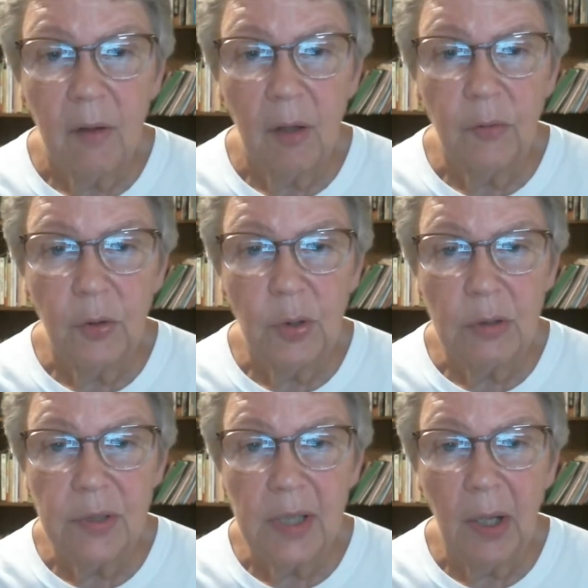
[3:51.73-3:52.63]
A few
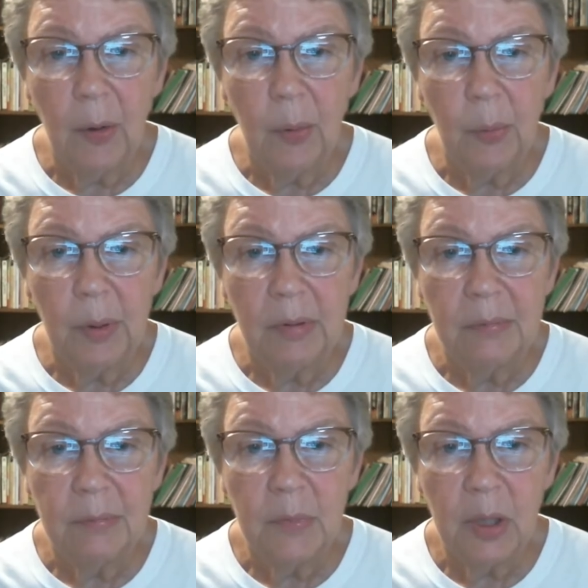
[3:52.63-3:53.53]
years ago,
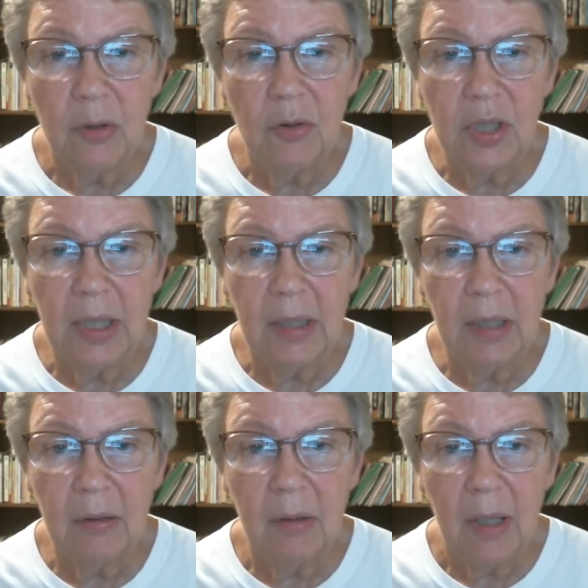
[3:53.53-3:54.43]

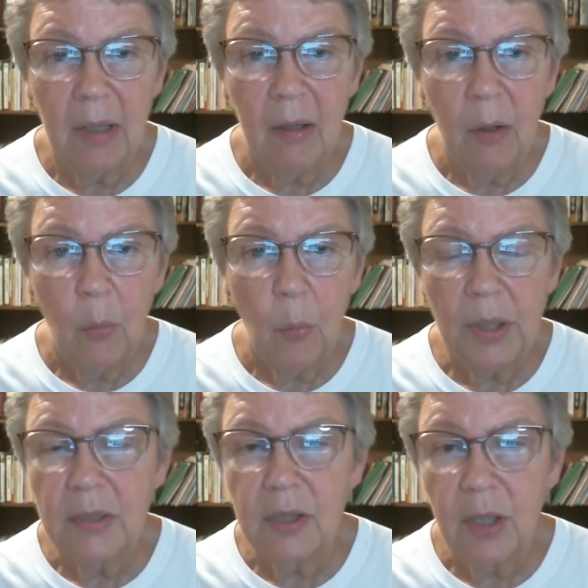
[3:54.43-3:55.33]
she
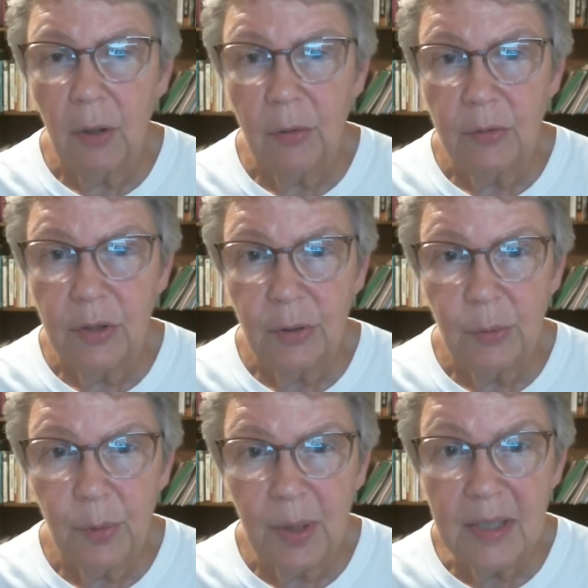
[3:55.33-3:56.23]
wanted to go
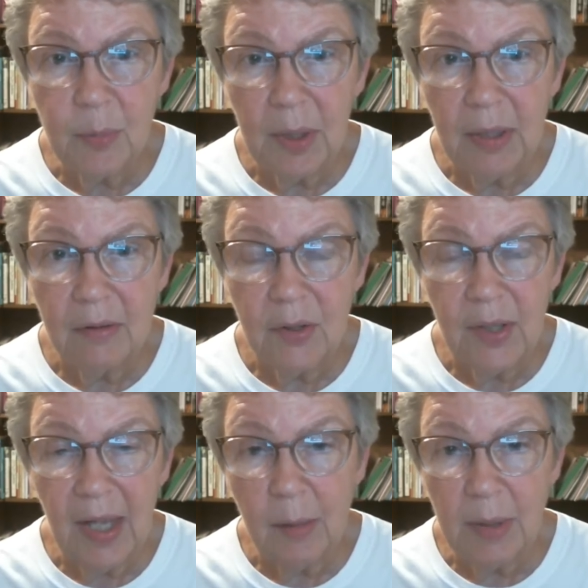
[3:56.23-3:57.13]
to Lisbon to
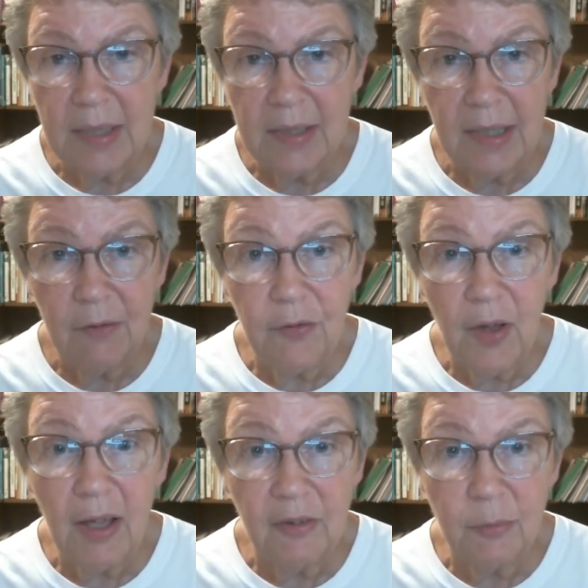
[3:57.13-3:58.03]
the
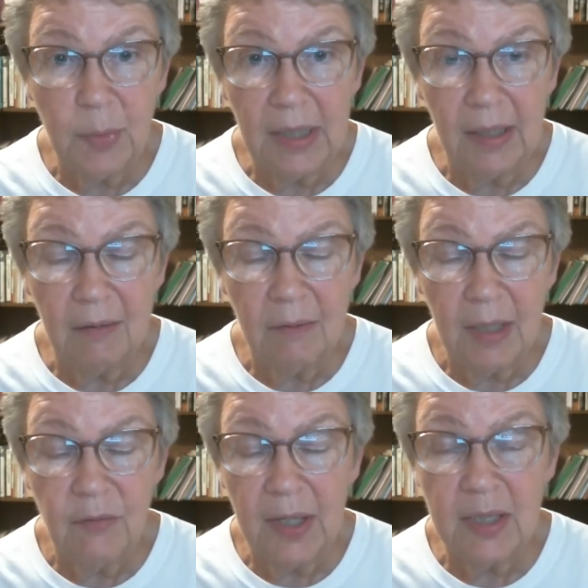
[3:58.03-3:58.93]
ABC5 meeting,
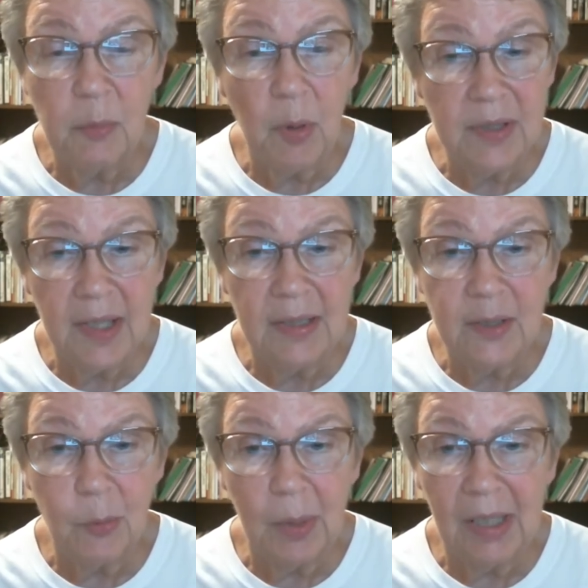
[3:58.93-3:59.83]
Advanced Breast
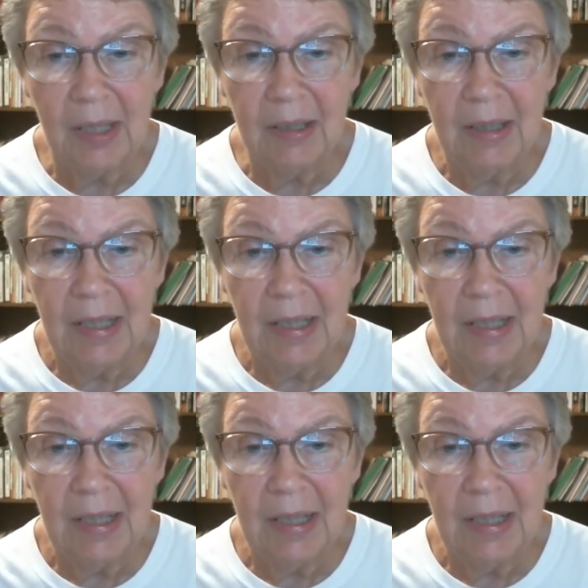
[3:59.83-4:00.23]
Cancer meeting,